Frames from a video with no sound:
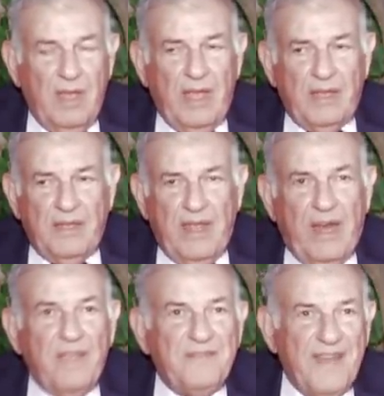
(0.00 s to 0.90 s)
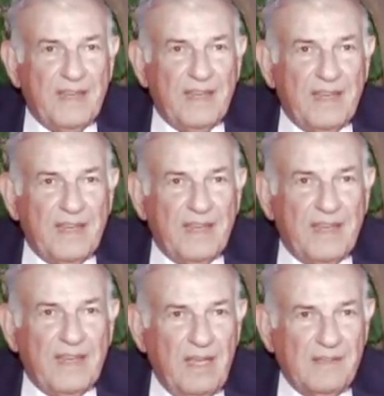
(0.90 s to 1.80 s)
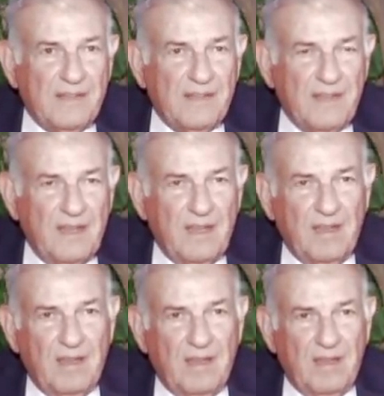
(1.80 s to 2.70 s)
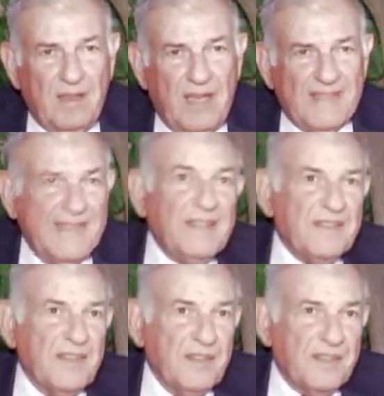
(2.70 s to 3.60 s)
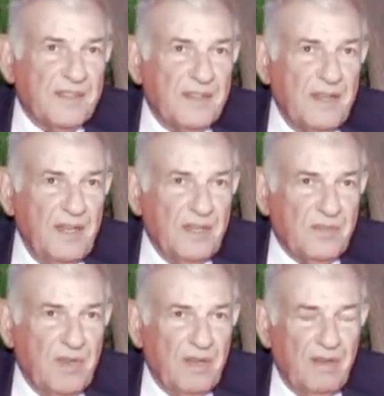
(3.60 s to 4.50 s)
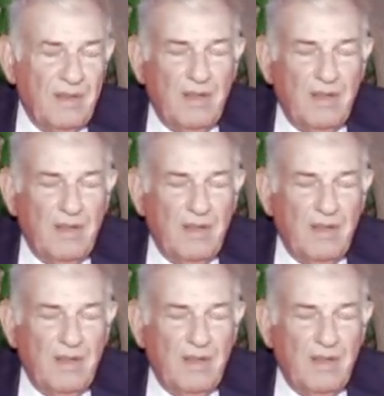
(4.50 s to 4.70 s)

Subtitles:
and their effect as citizens in Israel.